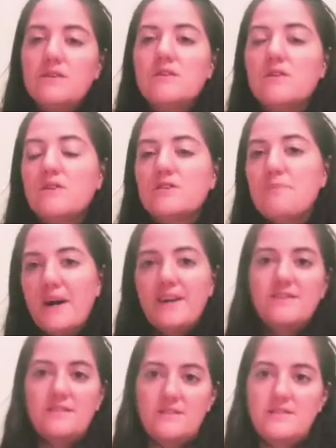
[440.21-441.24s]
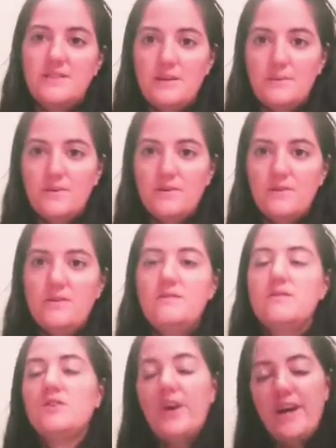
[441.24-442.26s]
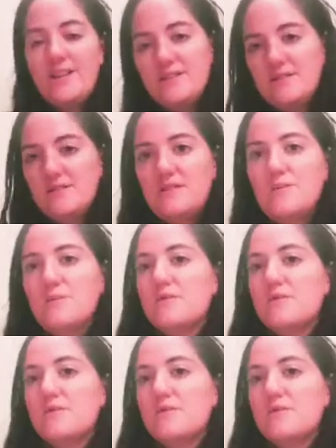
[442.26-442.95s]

your spine's unstable, and your head's unstable,